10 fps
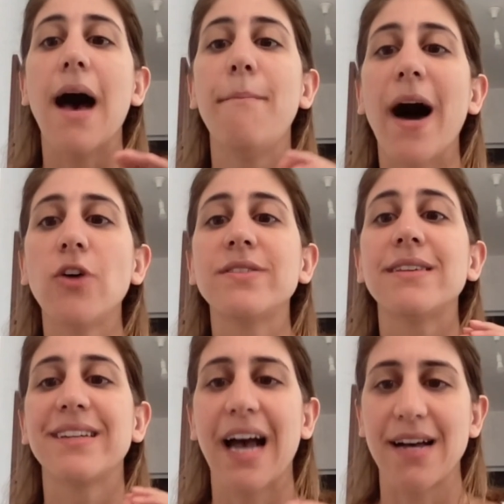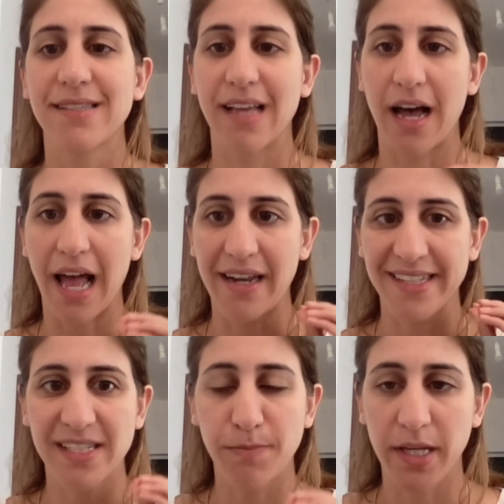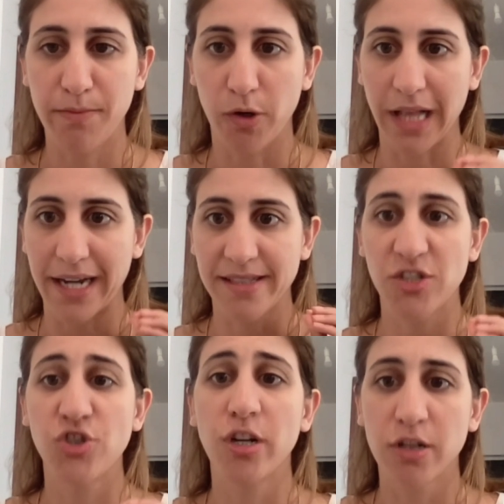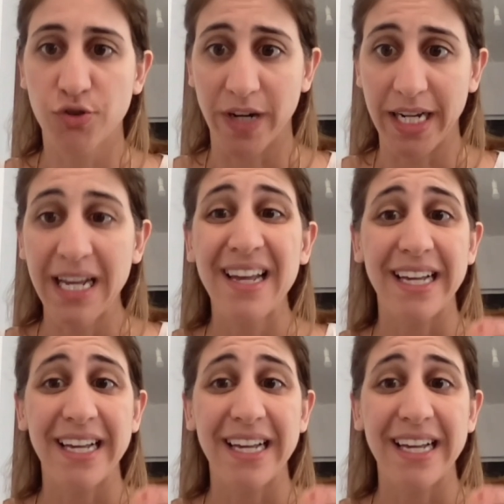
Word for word: about Gaza and its people and its children.